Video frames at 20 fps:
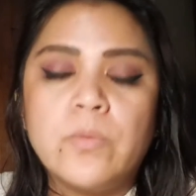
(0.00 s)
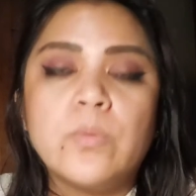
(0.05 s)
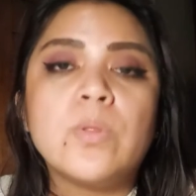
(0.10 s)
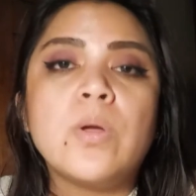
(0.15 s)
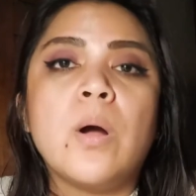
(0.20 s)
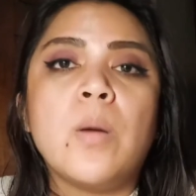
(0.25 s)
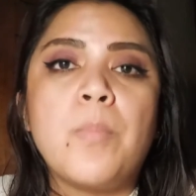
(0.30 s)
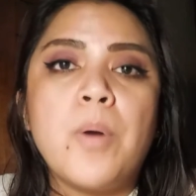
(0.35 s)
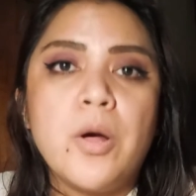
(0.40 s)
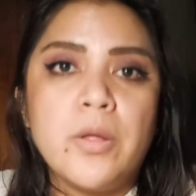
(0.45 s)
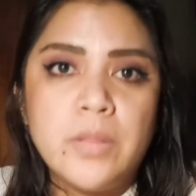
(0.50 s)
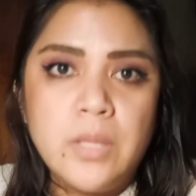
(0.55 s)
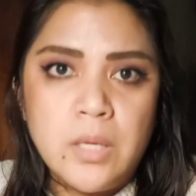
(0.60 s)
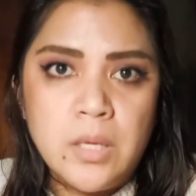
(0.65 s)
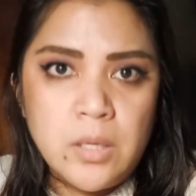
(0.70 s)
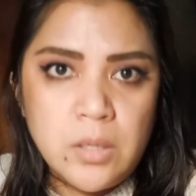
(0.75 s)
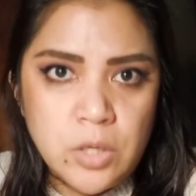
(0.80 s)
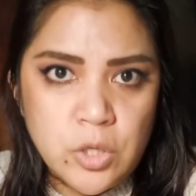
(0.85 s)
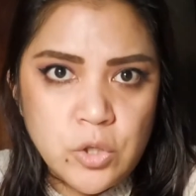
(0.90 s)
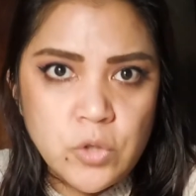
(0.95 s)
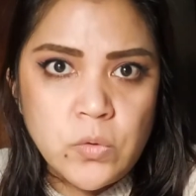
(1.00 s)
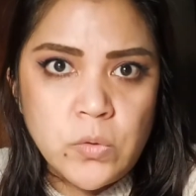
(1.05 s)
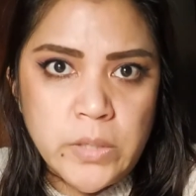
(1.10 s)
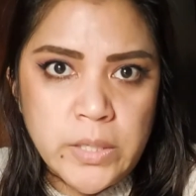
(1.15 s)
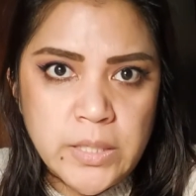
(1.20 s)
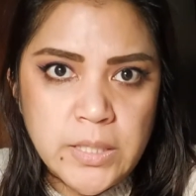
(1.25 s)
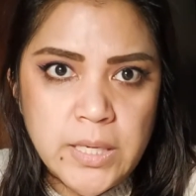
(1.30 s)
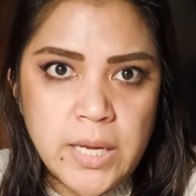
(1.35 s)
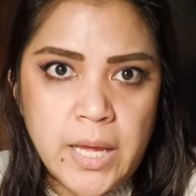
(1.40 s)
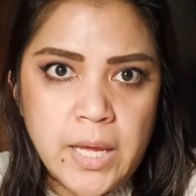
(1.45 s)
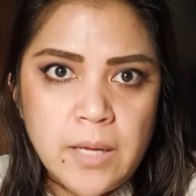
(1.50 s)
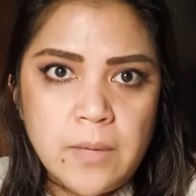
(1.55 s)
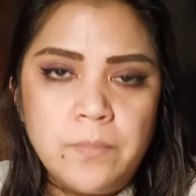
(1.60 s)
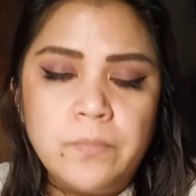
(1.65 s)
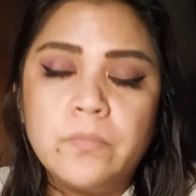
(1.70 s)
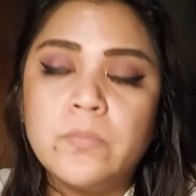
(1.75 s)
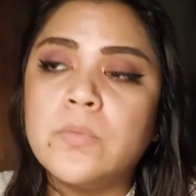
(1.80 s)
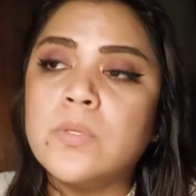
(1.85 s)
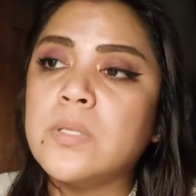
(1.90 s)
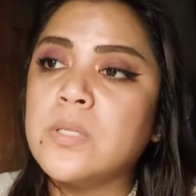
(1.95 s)
upon the initial intake.
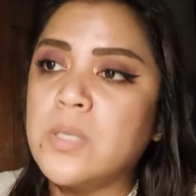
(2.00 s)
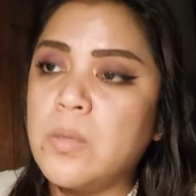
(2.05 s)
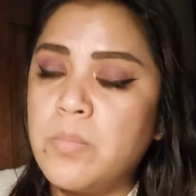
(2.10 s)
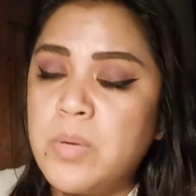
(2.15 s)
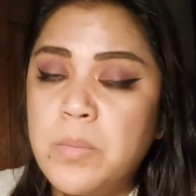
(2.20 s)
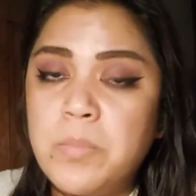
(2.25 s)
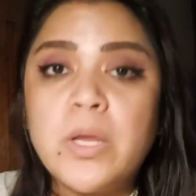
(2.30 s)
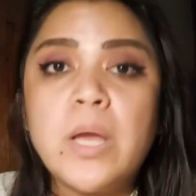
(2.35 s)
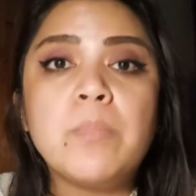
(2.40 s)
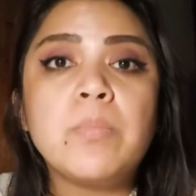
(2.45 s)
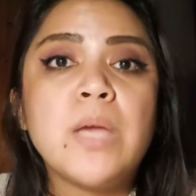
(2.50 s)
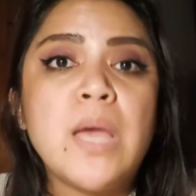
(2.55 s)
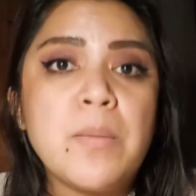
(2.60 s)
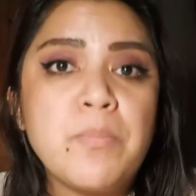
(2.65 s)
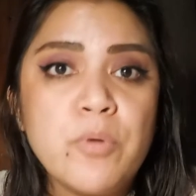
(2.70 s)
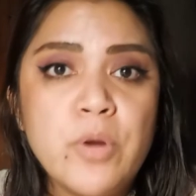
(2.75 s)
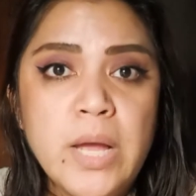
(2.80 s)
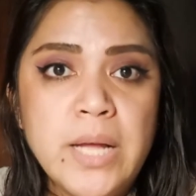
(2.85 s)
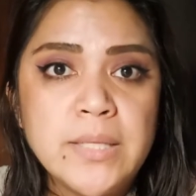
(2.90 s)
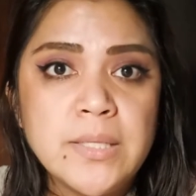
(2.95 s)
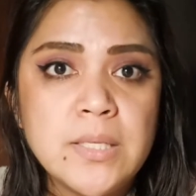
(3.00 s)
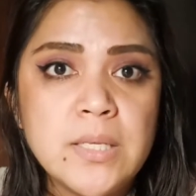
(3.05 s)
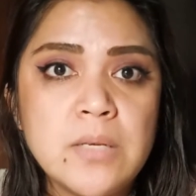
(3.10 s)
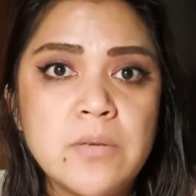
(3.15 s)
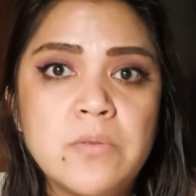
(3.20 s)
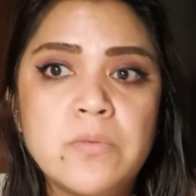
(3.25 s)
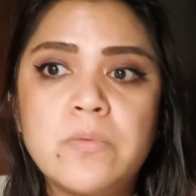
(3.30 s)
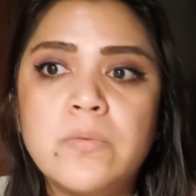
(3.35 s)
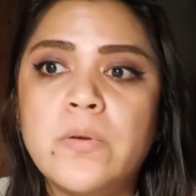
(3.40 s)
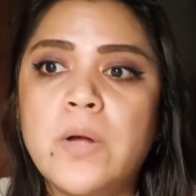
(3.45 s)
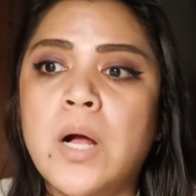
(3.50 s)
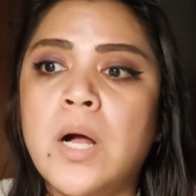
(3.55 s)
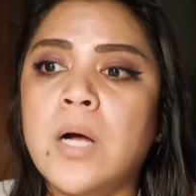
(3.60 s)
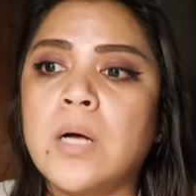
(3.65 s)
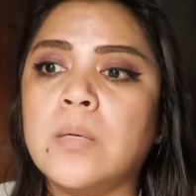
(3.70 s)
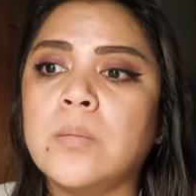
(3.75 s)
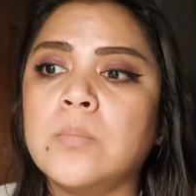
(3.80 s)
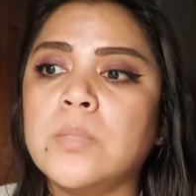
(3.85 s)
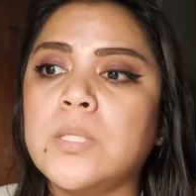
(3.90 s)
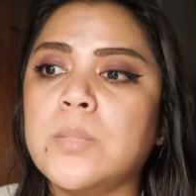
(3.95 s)
Some people can be apprehensive
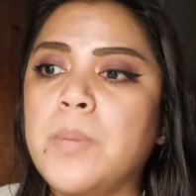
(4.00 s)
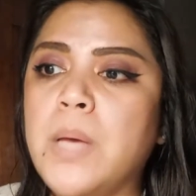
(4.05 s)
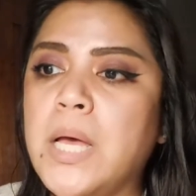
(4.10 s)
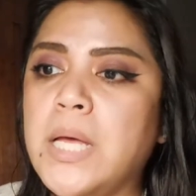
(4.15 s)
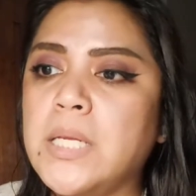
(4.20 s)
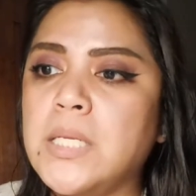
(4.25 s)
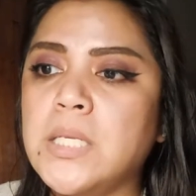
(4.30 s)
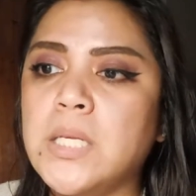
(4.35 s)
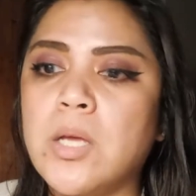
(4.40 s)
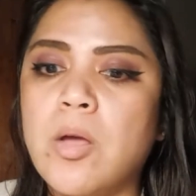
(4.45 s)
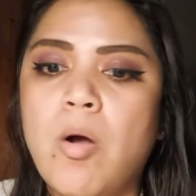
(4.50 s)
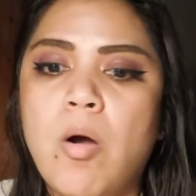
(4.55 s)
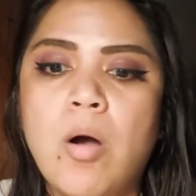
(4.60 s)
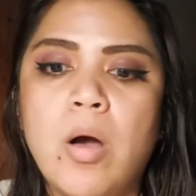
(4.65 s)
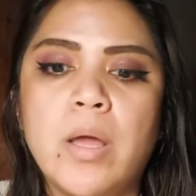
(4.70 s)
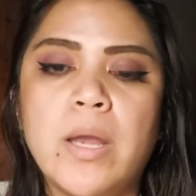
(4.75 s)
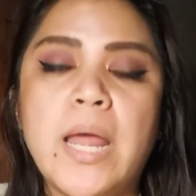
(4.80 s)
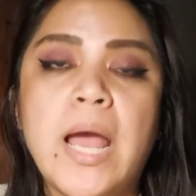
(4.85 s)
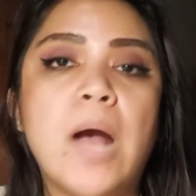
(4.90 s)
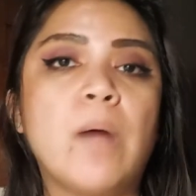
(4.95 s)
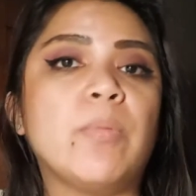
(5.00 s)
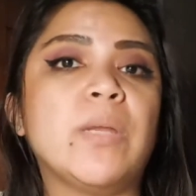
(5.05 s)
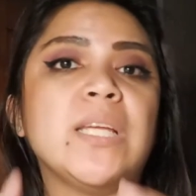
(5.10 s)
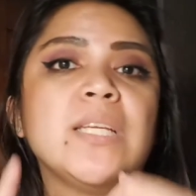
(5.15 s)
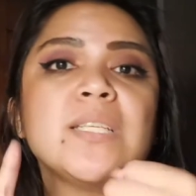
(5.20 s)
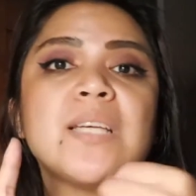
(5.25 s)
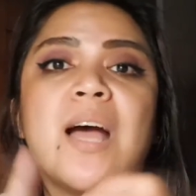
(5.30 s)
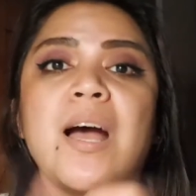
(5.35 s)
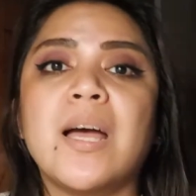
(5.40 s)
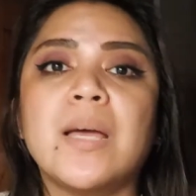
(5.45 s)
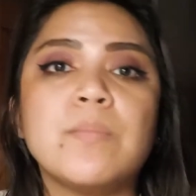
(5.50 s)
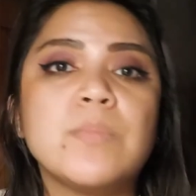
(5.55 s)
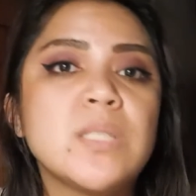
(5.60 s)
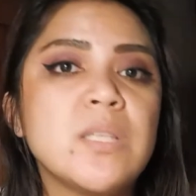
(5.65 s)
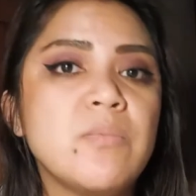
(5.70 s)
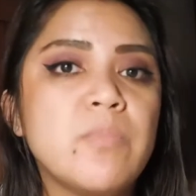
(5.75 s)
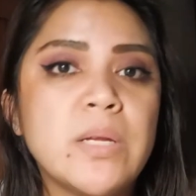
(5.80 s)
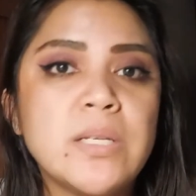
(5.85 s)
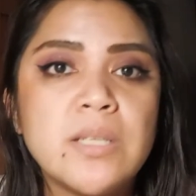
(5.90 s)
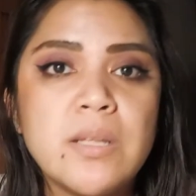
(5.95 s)
depending on how many times
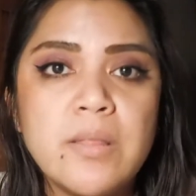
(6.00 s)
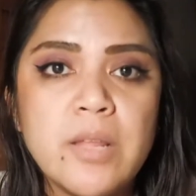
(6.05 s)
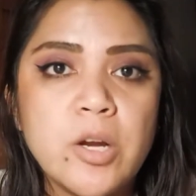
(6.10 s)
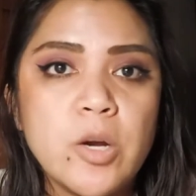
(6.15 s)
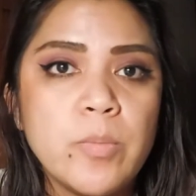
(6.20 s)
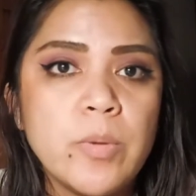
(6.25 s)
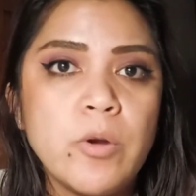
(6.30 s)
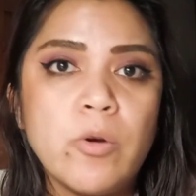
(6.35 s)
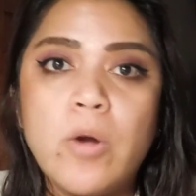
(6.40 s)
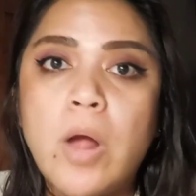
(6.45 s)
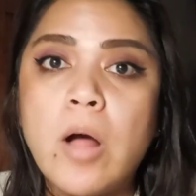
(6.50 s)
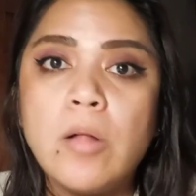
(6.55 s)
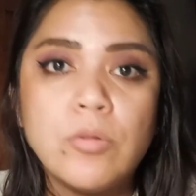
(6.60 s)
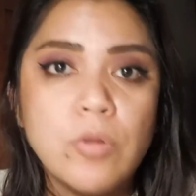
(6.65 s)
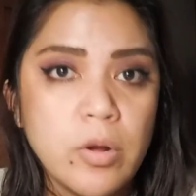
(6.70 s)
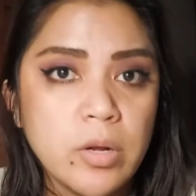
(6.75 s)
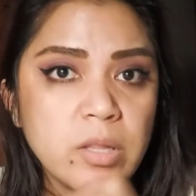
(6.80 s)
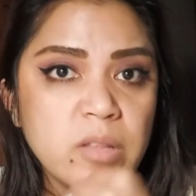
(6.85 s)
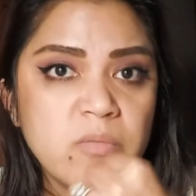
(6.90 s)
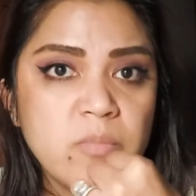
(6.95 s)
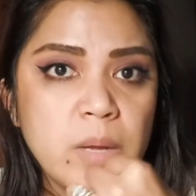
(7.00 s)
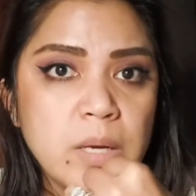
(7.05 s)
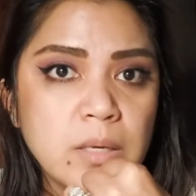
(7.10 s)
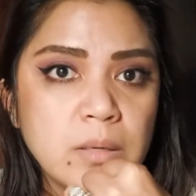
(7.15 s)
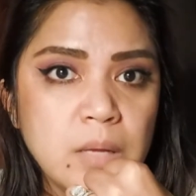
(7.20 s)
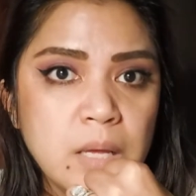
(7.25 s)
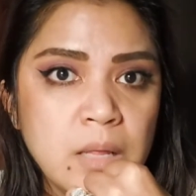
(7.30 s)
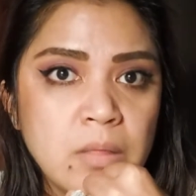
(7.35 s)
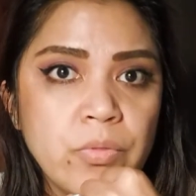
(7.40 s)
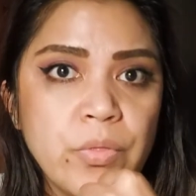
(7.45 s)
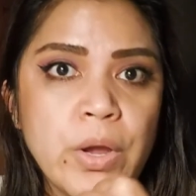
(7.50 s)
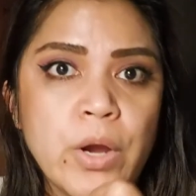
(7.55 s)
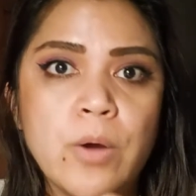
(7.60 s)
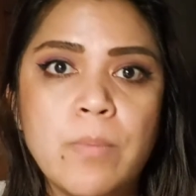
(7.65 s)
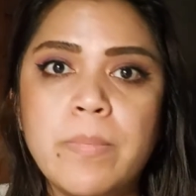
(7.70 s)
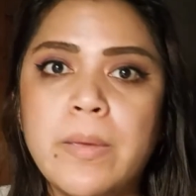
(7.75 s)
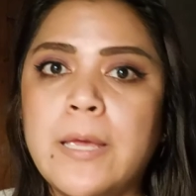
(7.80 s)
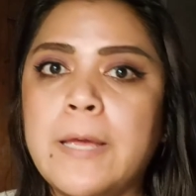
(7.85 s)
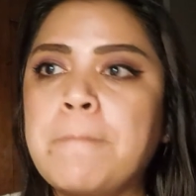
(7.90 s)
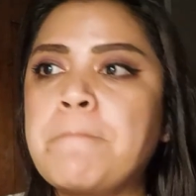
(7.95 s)
they've been to therapy or how long they've been in
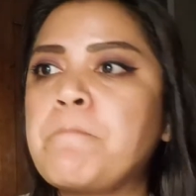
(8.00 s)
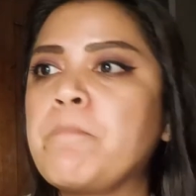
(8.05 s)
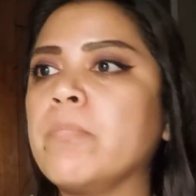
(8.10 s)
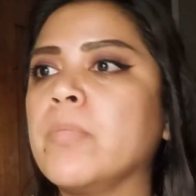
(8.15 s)
therapy.